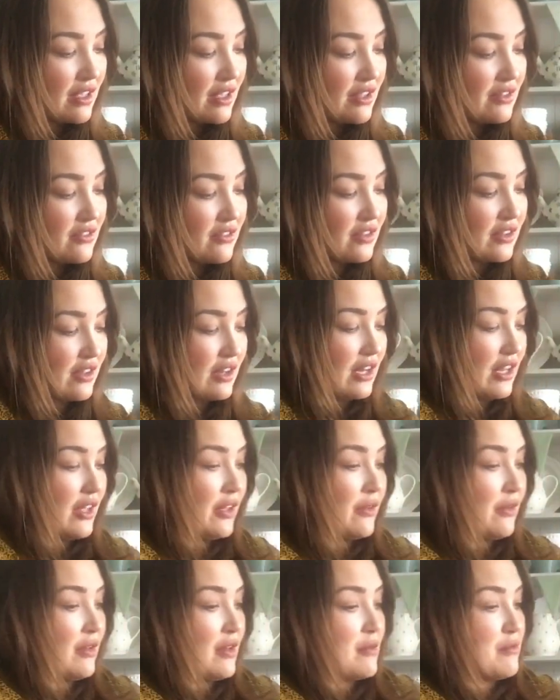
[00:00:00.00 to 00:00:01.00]
into the
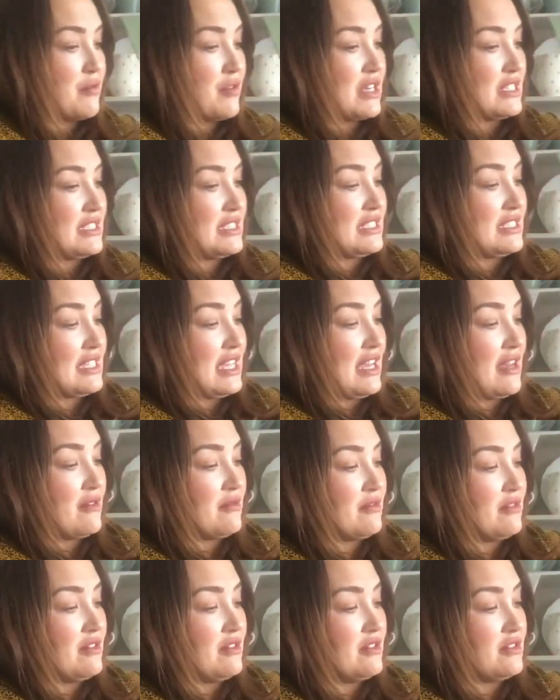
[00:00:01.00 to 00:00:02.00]
glue and press it
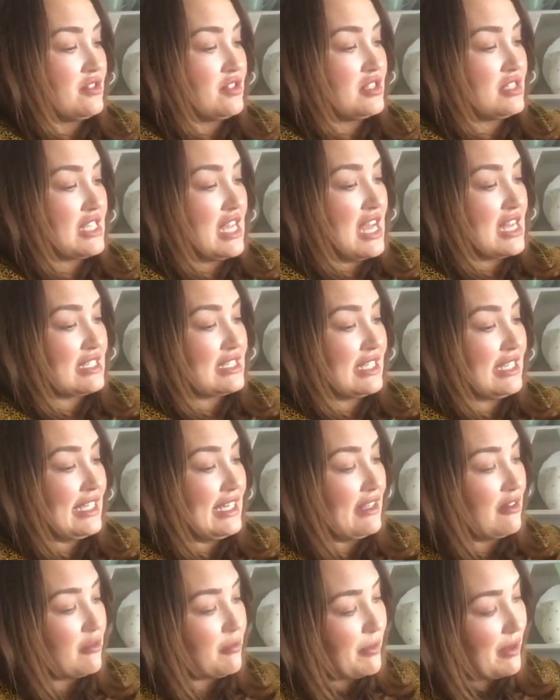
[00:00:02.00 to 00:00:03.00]
down, just to add a
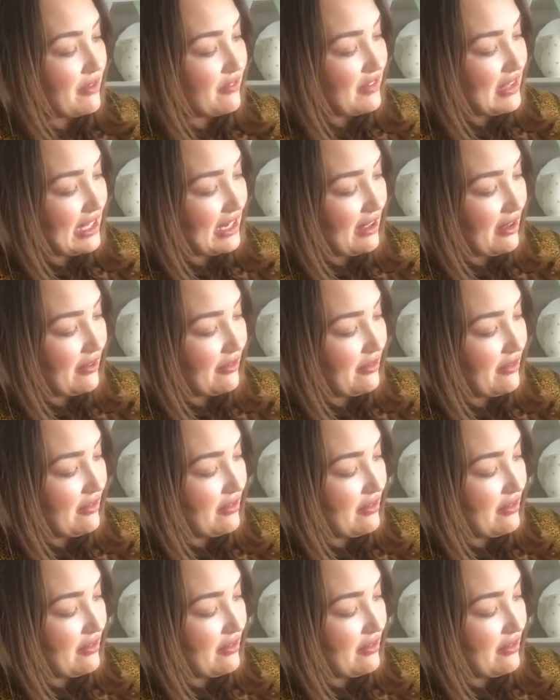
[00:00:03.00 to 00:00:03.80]
little bit of yellow.